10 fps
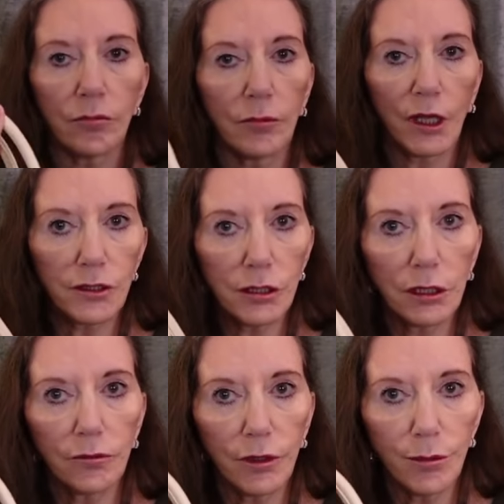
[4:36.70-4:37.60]
It's a
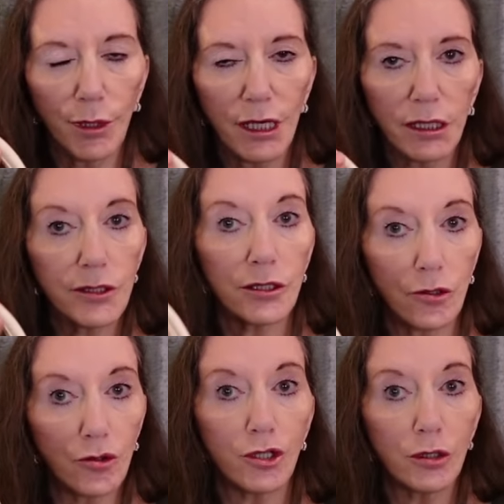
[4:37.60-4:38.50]
lovely bag. It's
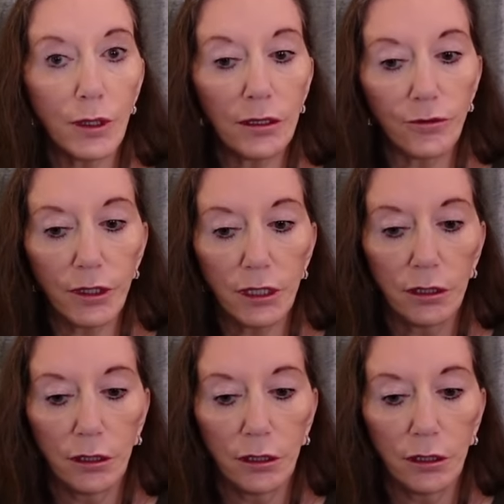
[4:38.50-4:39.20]
not too heavy,